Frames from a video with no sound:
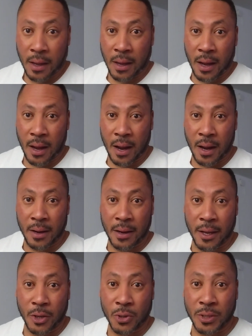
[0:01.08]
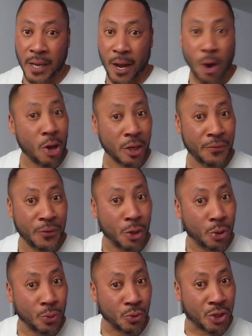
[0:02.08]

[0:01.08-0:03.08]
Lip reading: And a good day, all of you.